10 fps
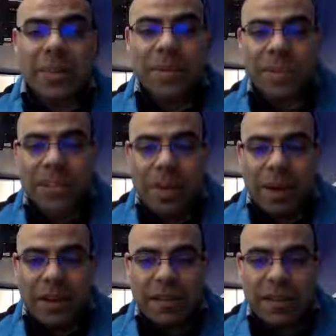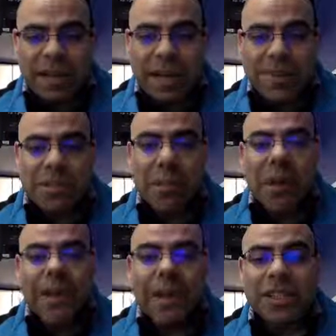let me just go back and fix that up. So I
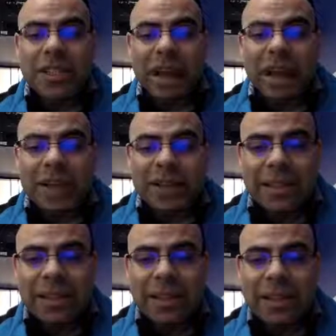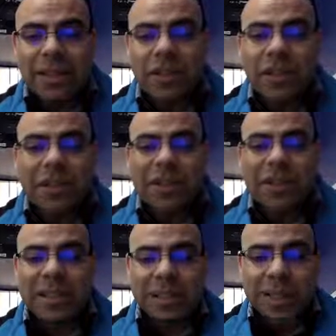can actually make this so that it's going to be
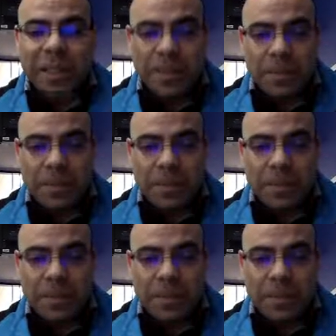C,